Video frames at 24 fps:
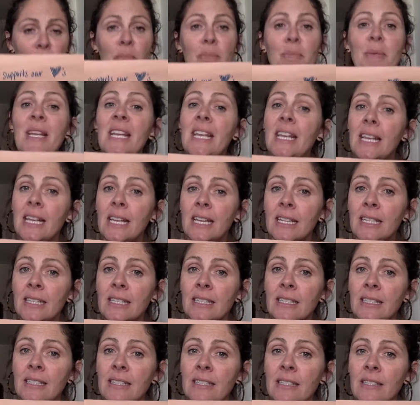
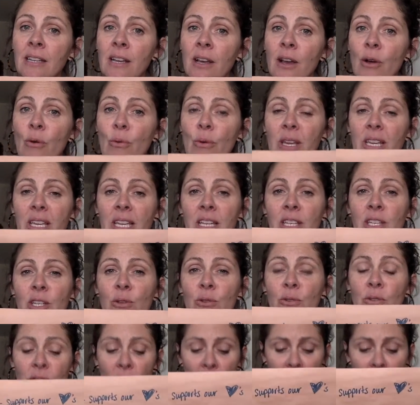beans, we can use